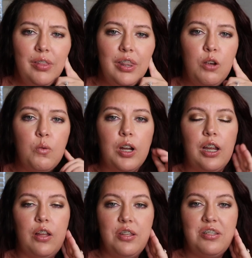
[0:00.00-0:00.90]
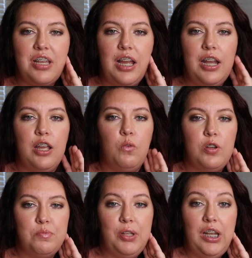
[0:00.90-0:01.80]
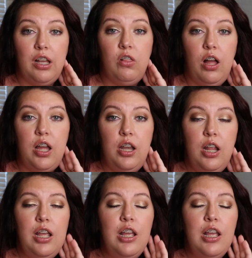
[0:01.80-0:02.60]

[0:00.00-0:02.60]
they were working on this side, it was bleeding a lot.